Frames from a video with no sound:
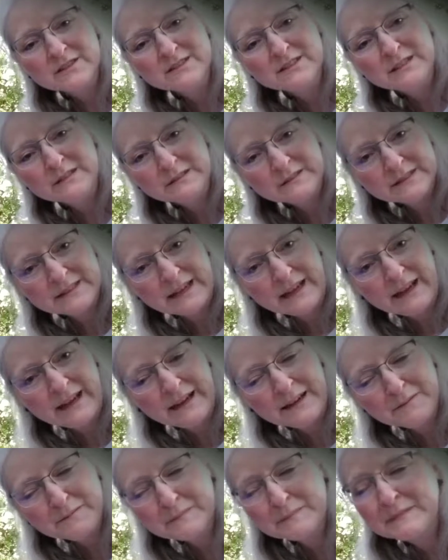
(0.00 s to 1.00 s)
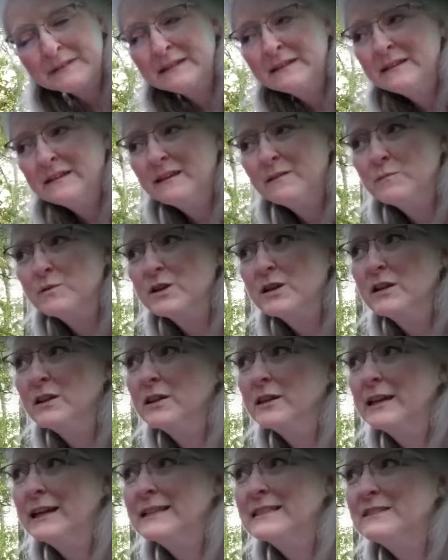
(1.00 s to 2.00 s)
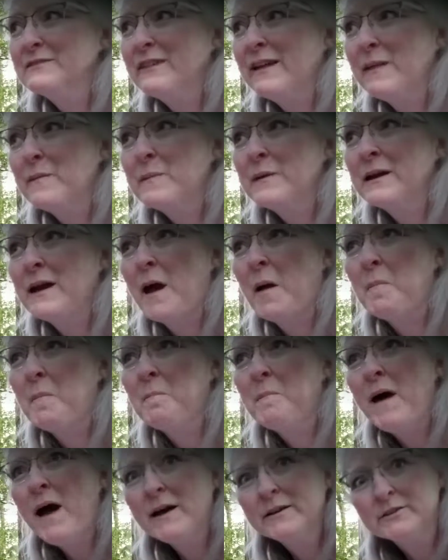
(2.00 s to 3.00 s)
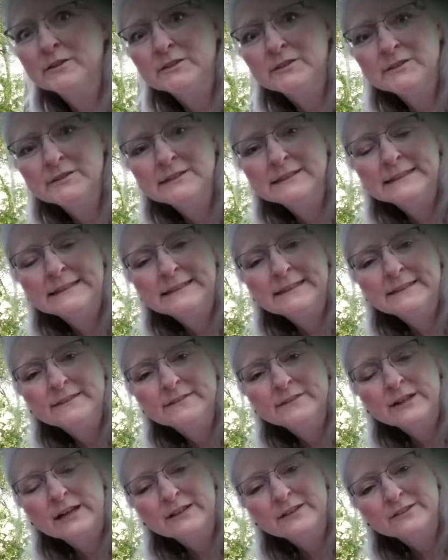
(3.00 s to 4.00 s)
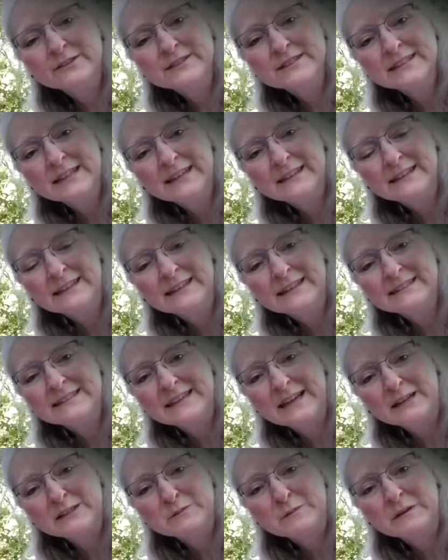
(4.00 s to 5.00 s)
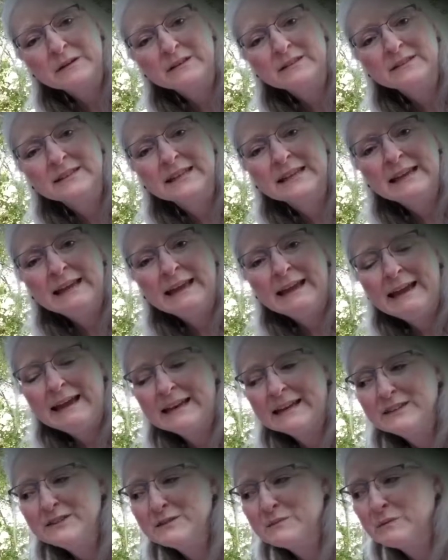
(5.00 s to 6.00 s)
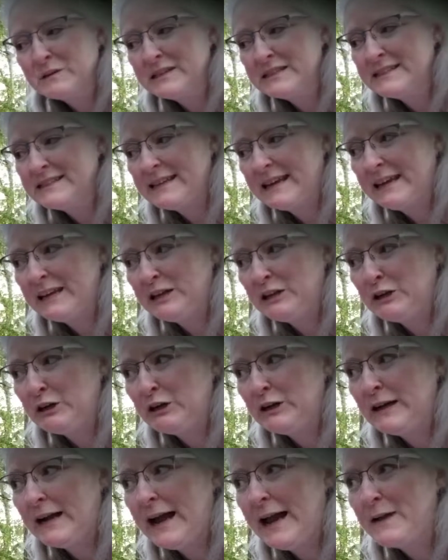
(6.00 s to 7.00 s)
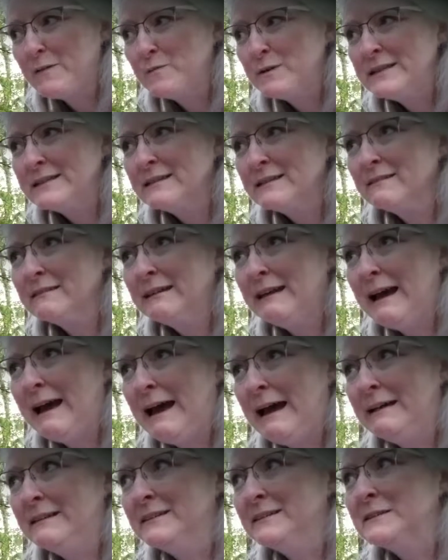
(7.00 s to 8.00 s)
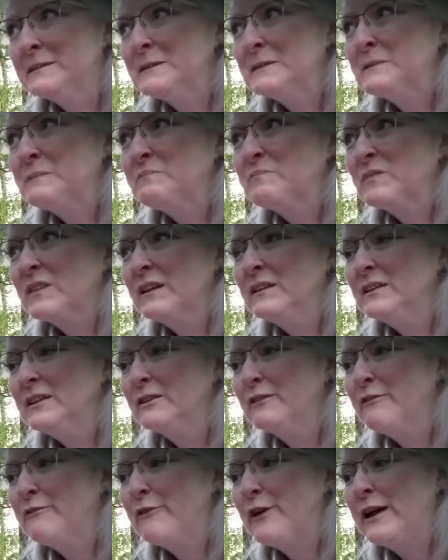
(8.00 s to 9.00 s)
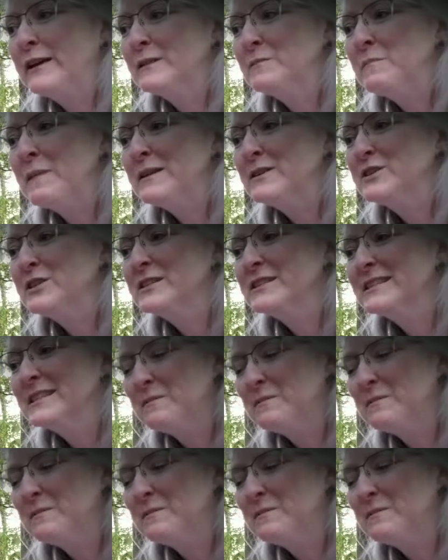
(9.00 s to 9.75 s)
Tuesday, and we're going to look at developing a model for understanding attachment. And I just want to say here, I recently had a young friend mention to